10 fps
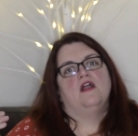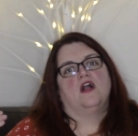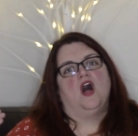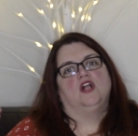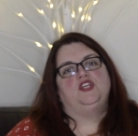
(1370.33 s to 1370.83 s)

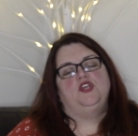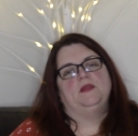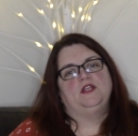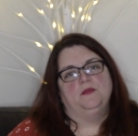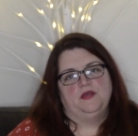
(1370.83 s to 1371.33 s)
called
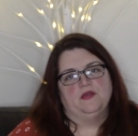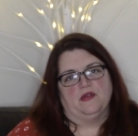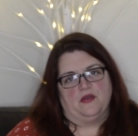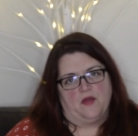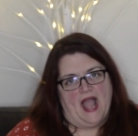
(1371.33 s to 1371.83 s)
Human-Computer
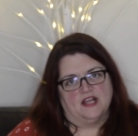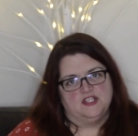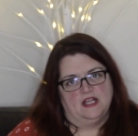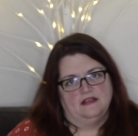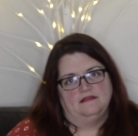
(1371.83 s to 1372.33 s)

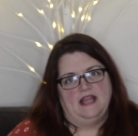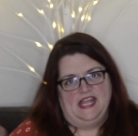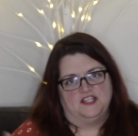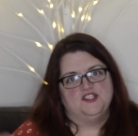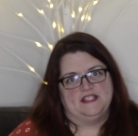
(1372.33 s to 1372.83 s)
Interaction,
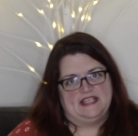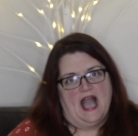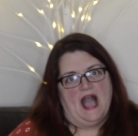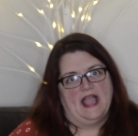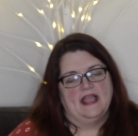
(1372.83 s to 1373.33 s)

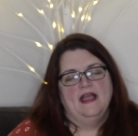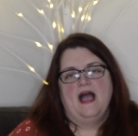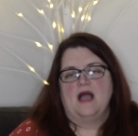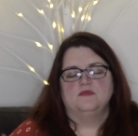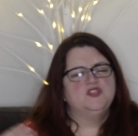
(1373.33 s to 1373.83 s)
HCI.
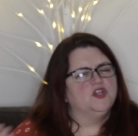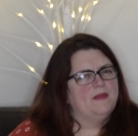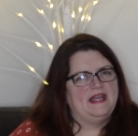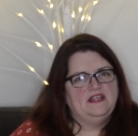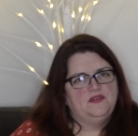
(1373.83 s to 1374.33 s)
I'm sure
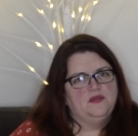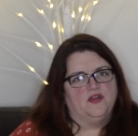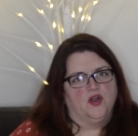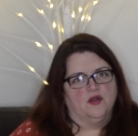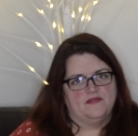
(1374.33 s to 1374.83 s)
many of you have
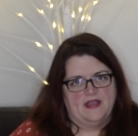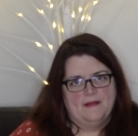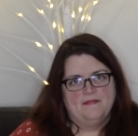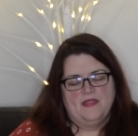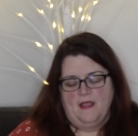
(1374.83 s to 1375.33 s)
heard of it,
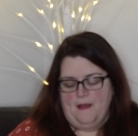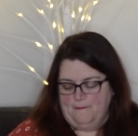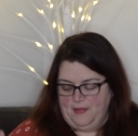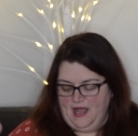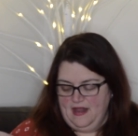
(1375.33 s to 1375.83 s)

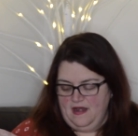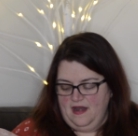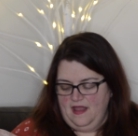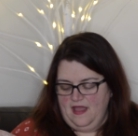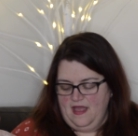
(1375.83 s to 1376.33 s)
but
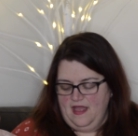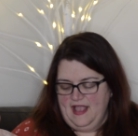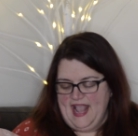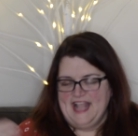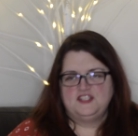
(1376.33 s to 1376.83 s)

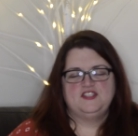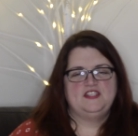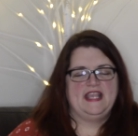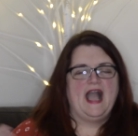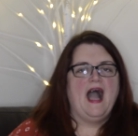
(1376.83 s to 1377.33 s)

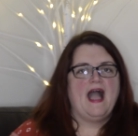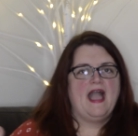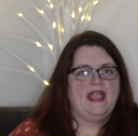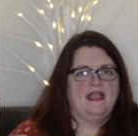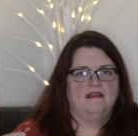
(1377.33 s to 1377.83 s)

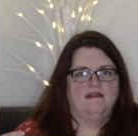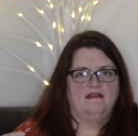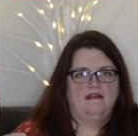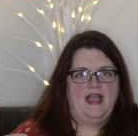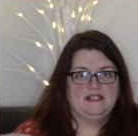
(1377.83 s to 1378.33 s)
HCI
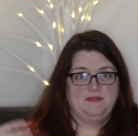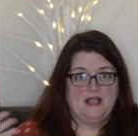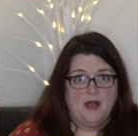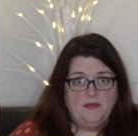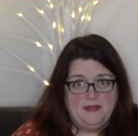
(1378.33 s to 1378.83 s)
has
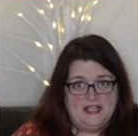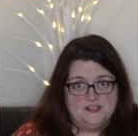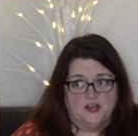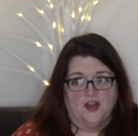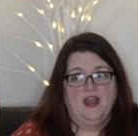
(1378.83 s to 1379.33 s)
become a
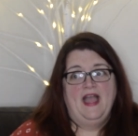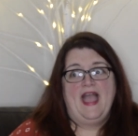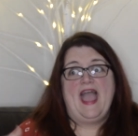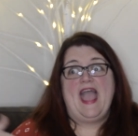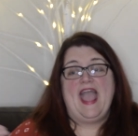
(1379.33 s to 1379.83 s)
major
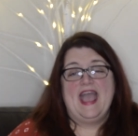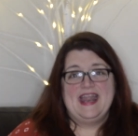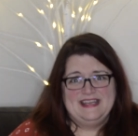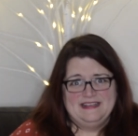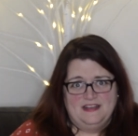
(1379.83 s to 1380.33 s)

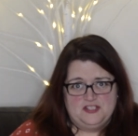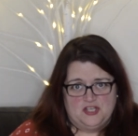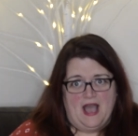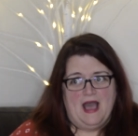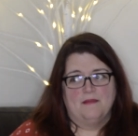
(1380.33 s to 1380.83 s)
and a
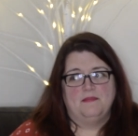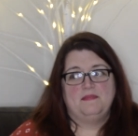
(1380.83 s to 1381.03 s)
job